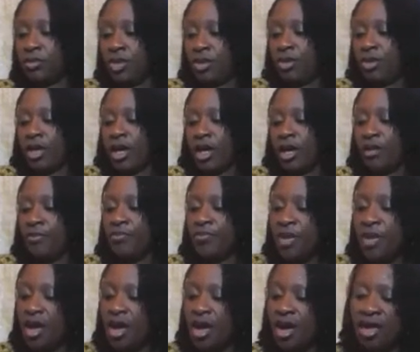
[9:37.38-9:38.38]
okay,
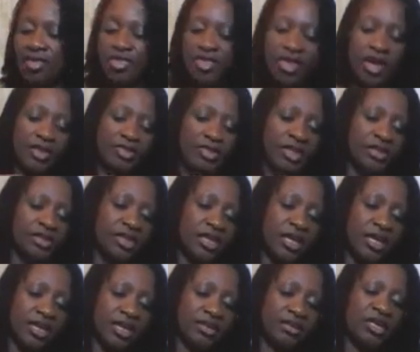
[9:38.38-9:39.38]
and then this
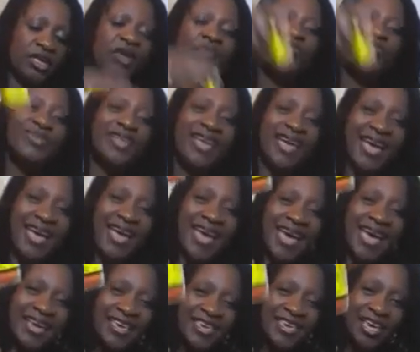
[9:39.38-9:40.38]
is
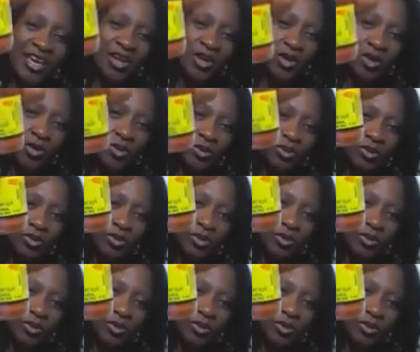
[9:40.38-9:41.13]
egg yellow.